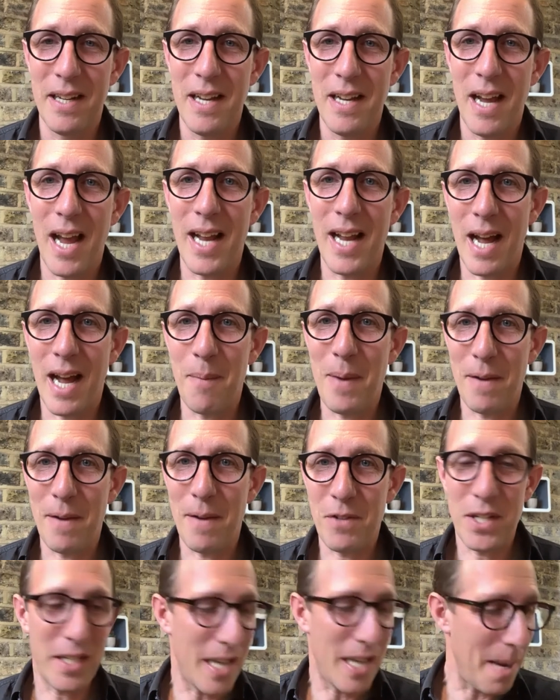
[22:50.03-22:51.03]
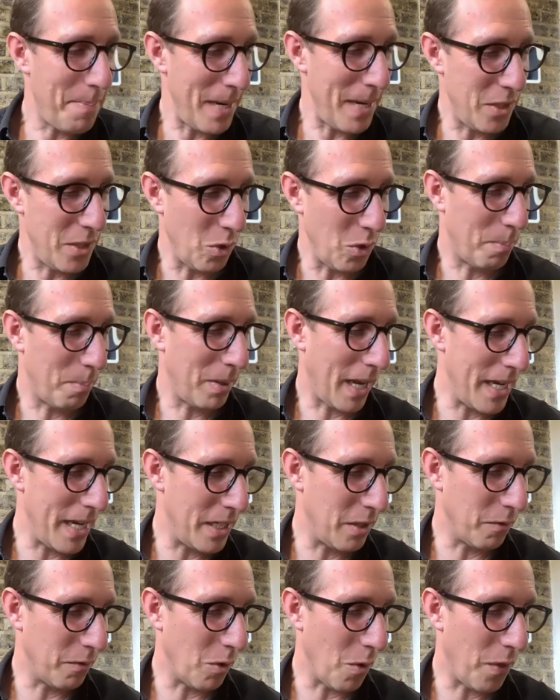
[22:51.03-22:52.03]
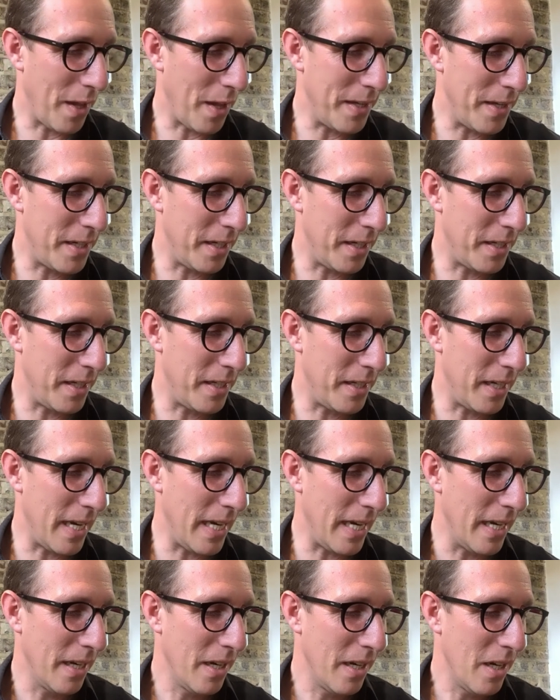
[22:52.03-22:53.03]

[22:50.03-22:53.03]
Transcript: And we have to step into a place of authenticity,